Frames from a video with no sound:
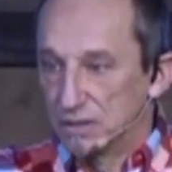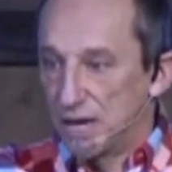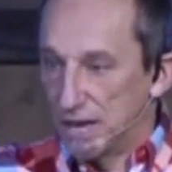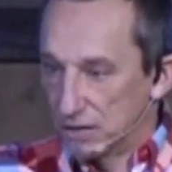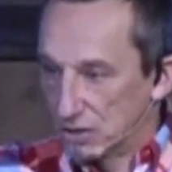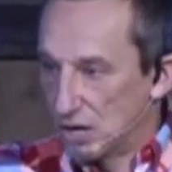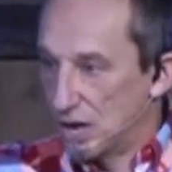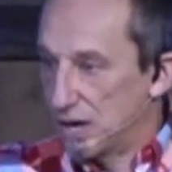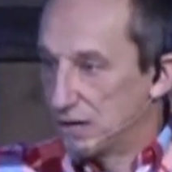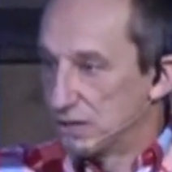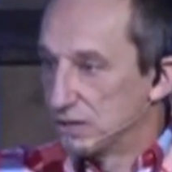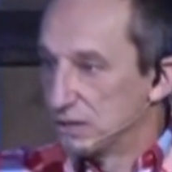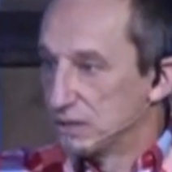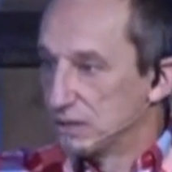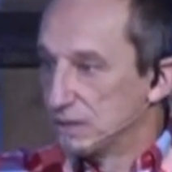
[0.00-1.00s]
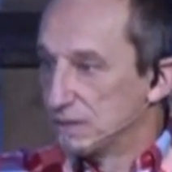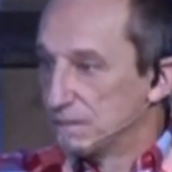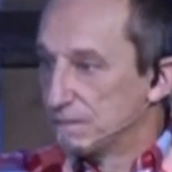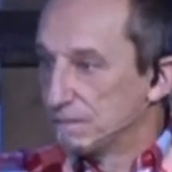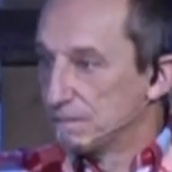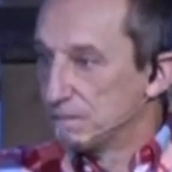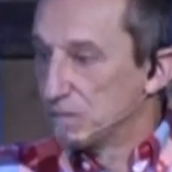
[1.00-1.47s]
and God.
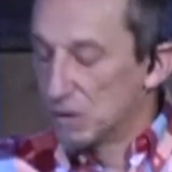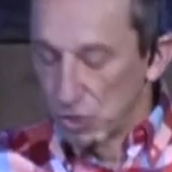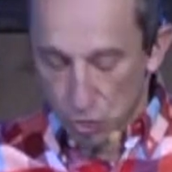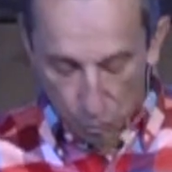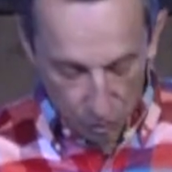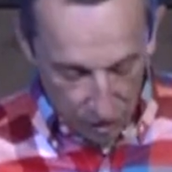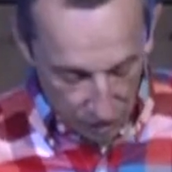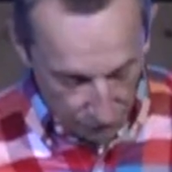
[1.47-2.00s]
And so we're